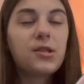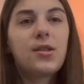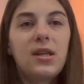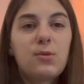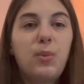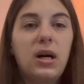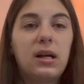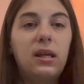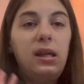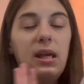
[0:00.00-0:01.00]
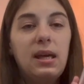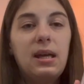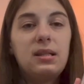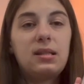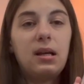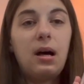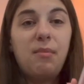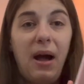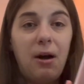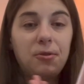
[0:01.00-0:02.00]
So this book is
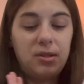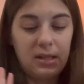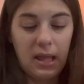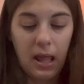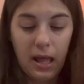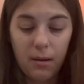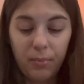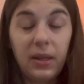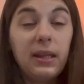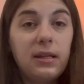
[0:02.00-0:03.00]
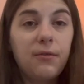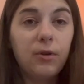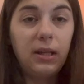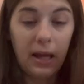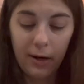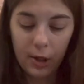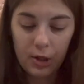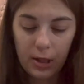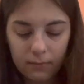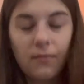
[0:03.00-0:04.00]
about a completely different
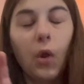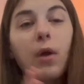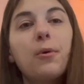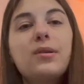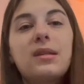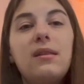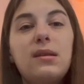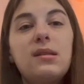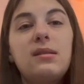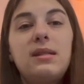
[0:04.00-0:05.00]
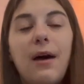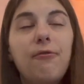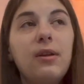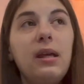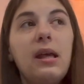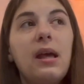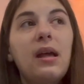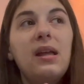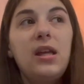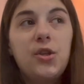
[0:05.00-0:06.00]
character. I will say this is definitely
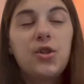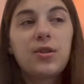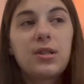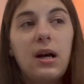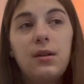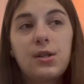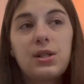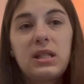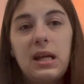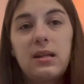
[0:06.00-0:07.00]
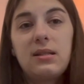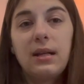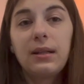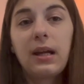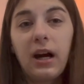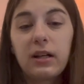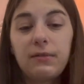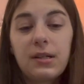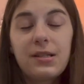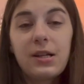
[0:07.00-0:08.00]
easier to understand than the
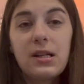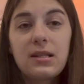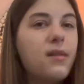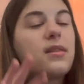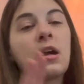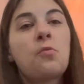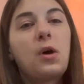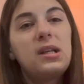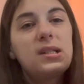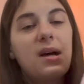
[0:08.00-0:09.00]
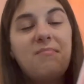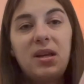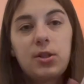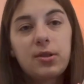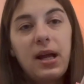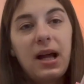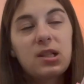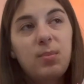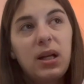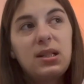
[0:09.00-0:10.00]
Caraval series. There was a mystery
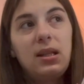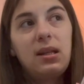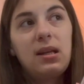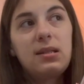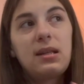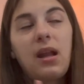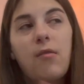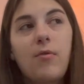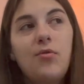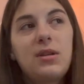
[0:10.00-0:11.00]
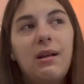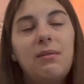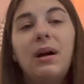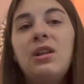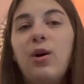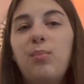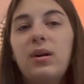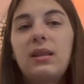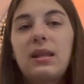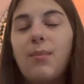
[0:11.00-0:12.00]
aspect in this, and I wrote down in my
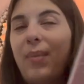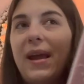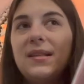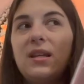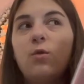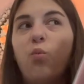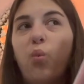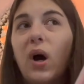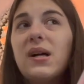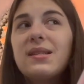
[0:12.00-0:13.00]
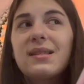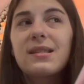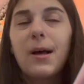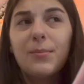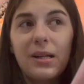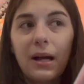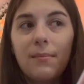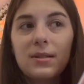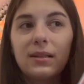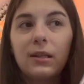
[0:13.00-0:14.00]
notebook that the pacing was
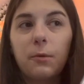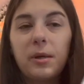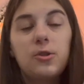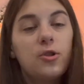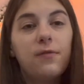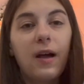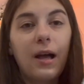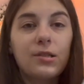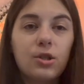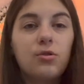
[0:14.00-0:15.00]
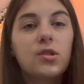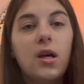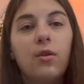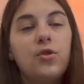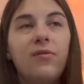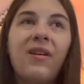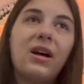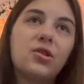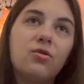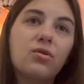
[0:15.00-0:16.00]
sometimes a little bit too fast, too slow, too
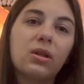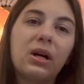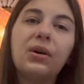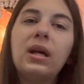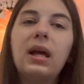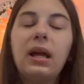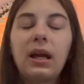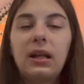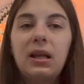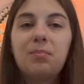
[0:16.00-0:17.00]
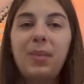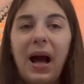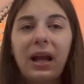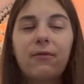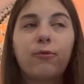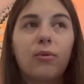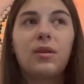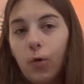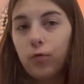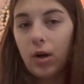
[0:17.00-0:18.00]
fast, too slow. Kind of like back and forth.
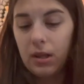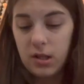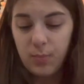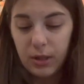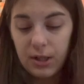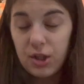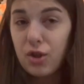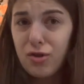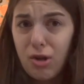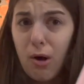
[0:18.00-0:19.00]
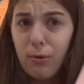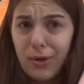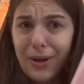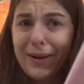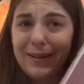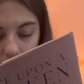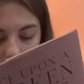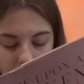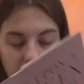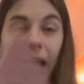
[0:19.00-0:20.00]
Overall, this book is so good.
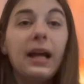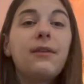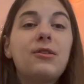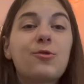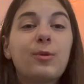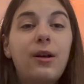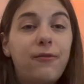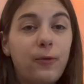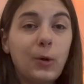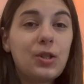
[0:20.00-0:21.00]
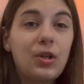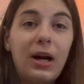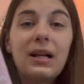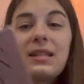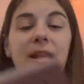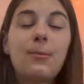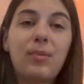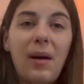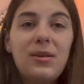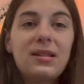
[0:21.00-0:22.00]
I give this one a 4 stars, and the
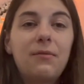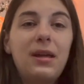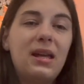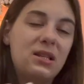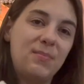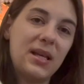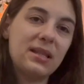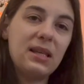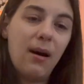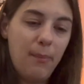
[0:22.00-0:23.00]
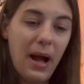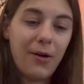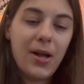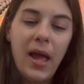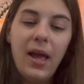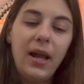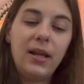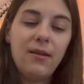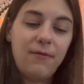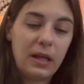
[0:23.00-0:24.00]
premise of it is basically about
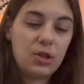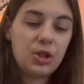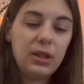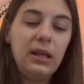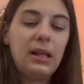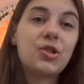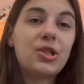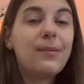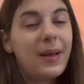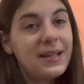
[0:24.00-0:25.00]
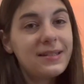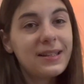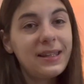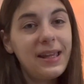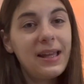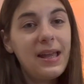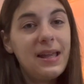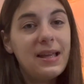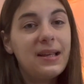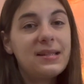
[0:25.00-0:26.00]
Evangeline. She basically
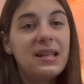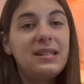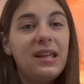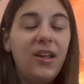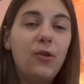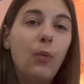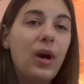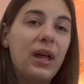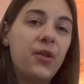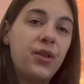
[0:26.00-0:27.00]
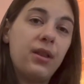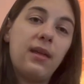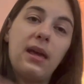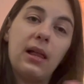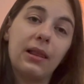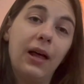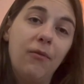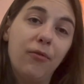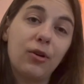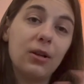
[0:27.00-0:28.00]
is dealing with the love
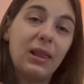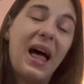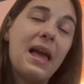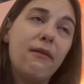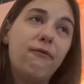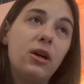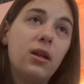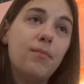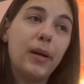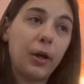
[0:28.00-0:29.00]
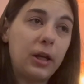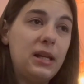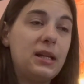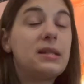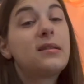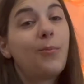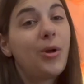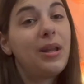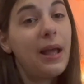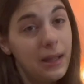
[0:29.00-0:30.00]
of her life marrying
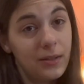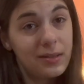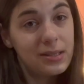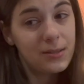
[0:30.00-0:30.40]
someone else.